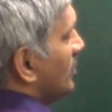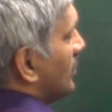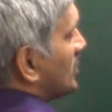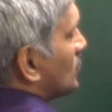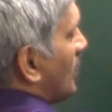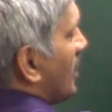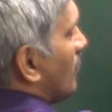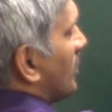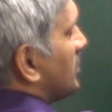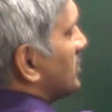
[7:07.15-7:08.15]
That's why
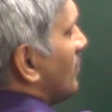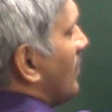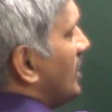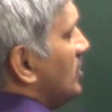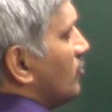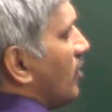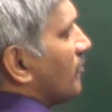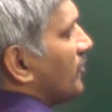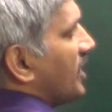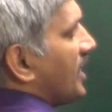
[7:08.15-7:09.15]
what is the value
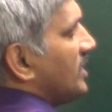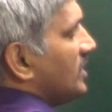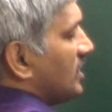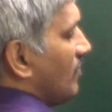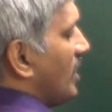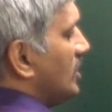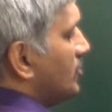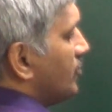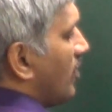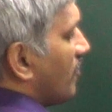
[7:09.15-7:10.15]
of n? The
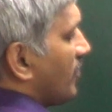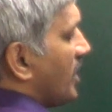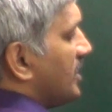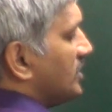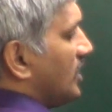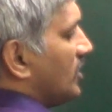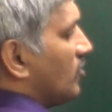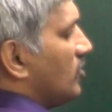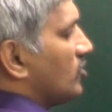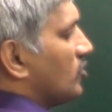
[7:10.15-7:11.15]
value of n is
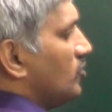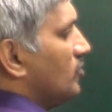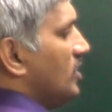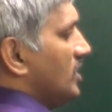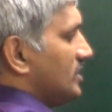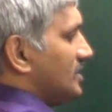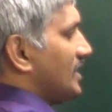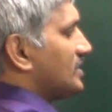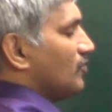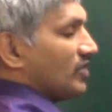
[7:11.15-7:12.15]
equal to
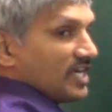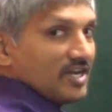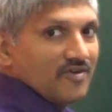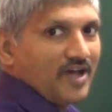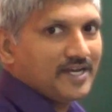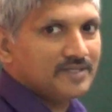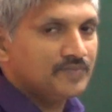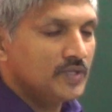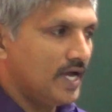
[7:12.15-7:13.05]
6 we can write.